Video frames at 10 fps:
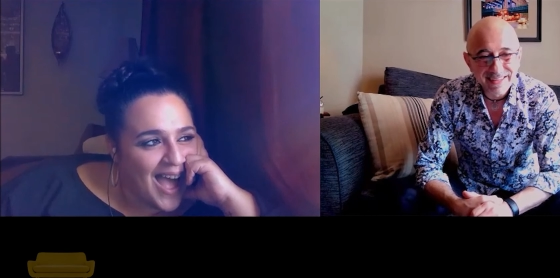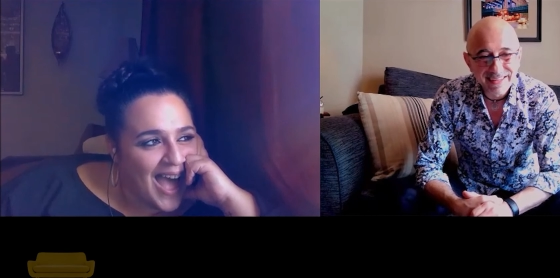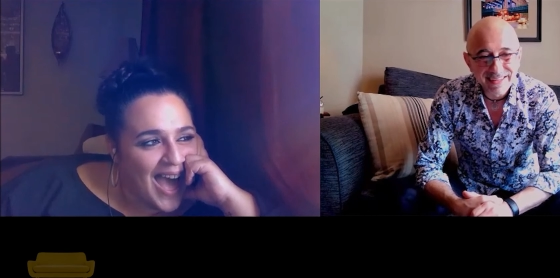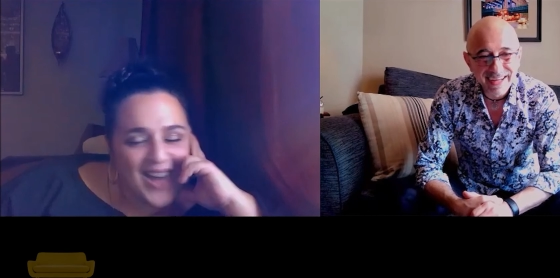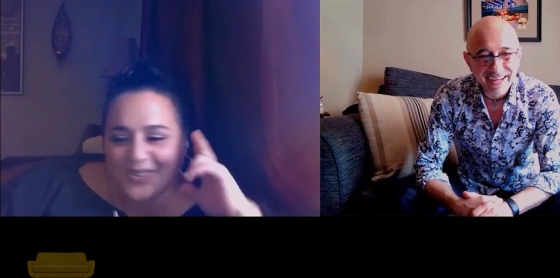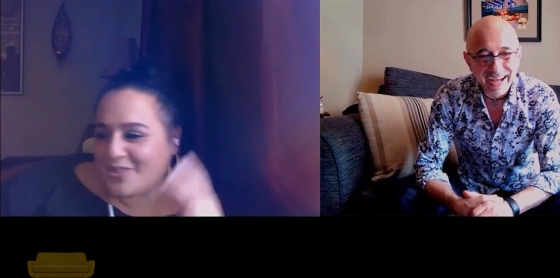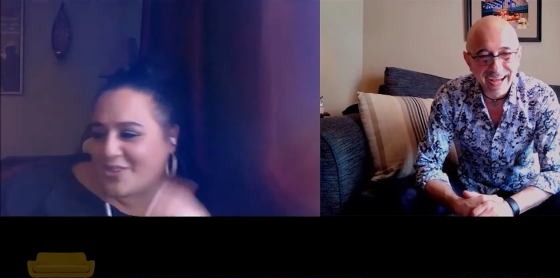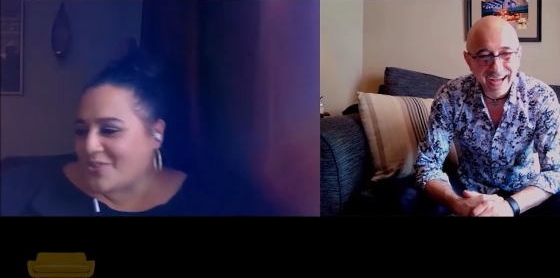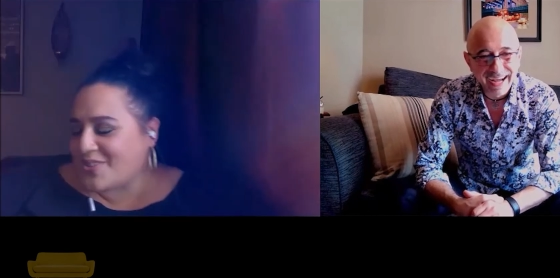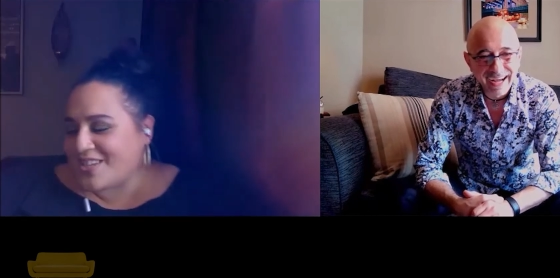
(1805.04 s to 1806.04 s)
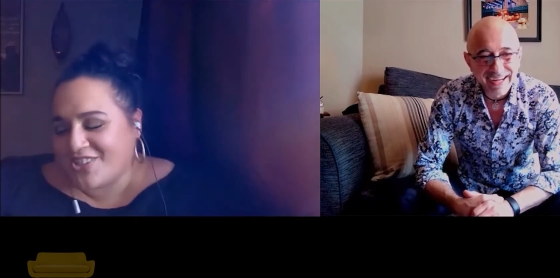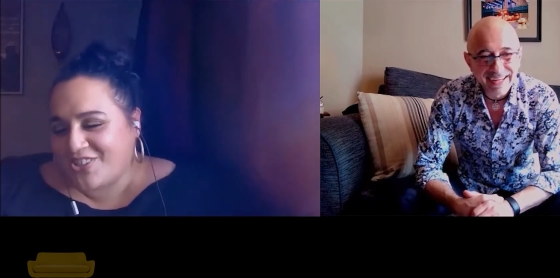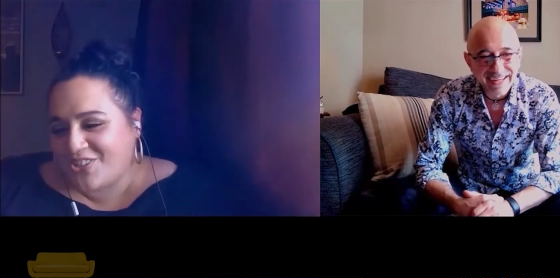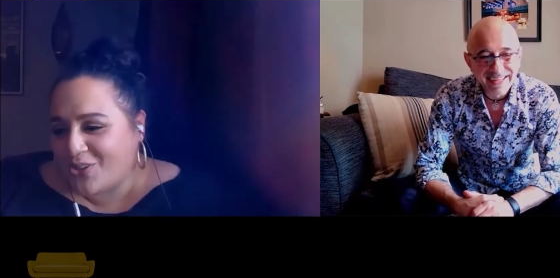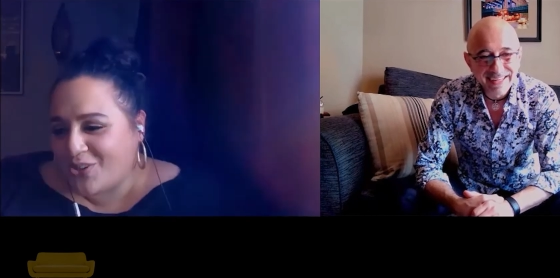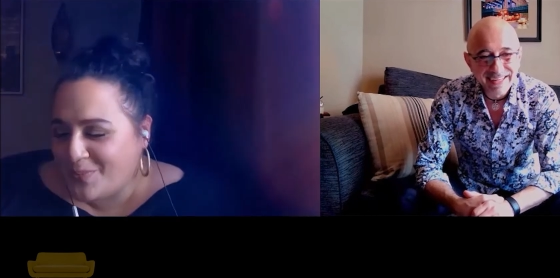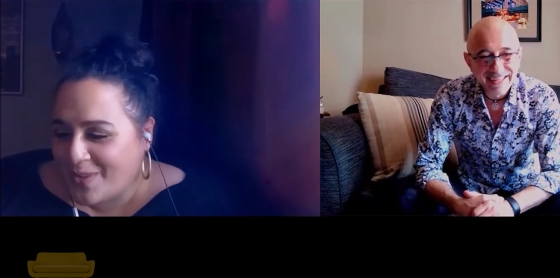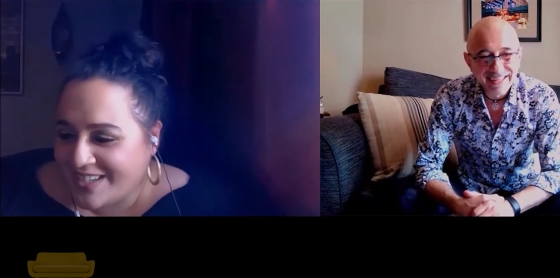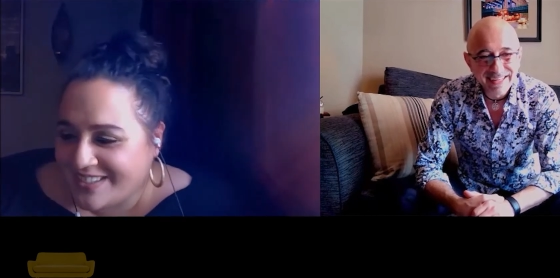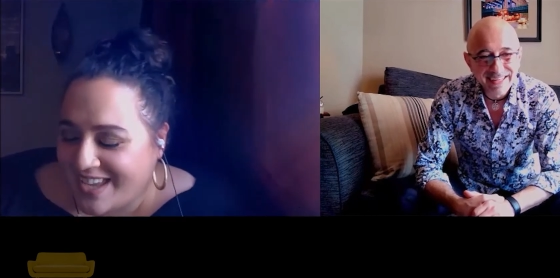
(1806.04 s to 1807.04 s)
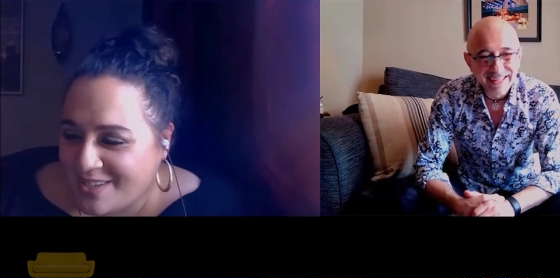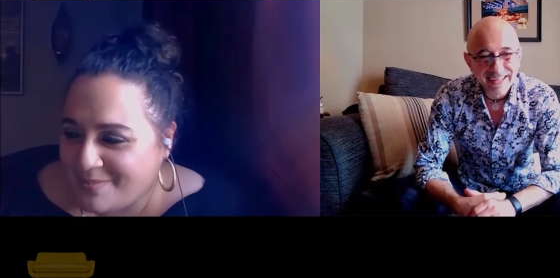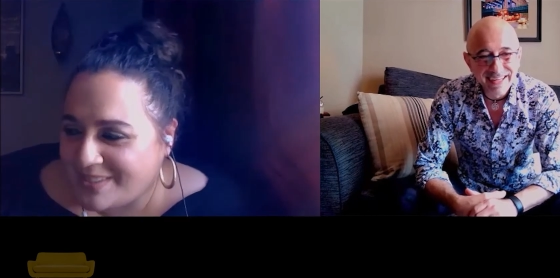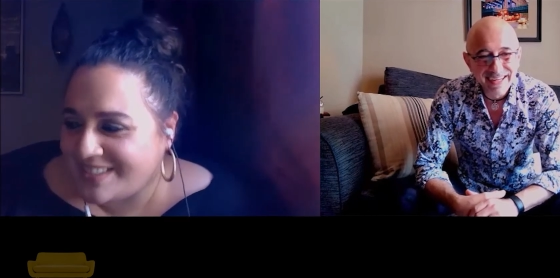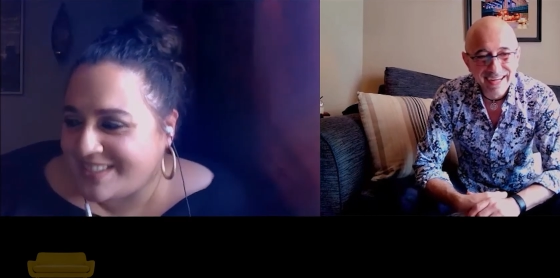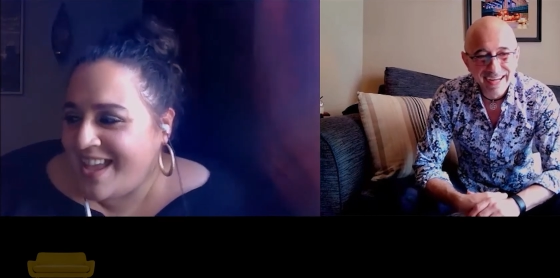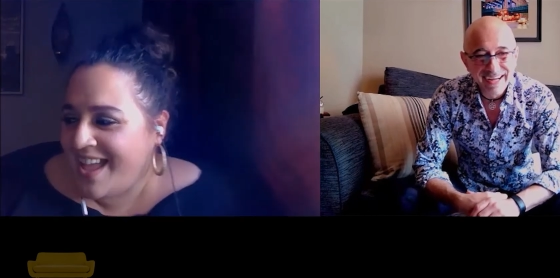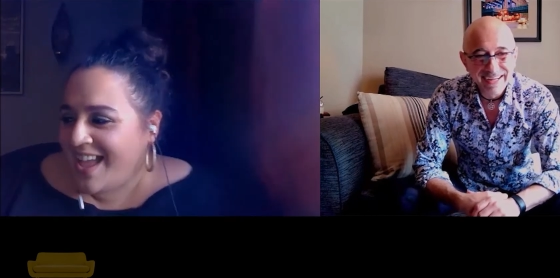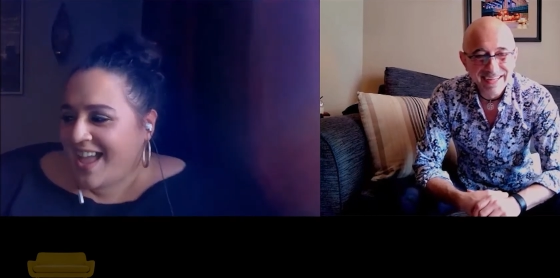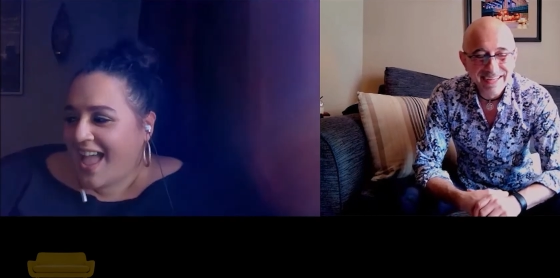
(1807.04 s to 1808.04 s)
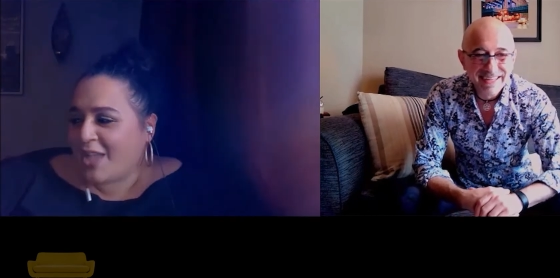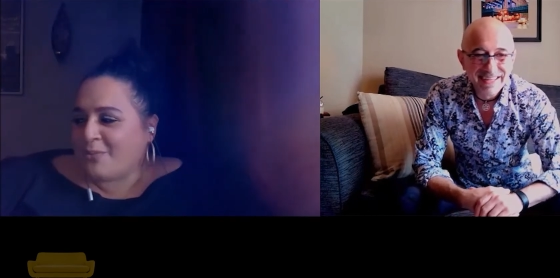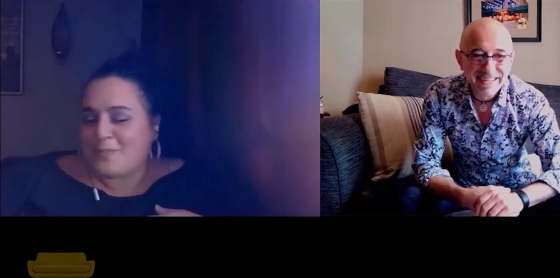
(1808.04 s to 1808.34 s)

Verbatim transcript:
Speaker 1: I don't know. That's a good one. I mean, it would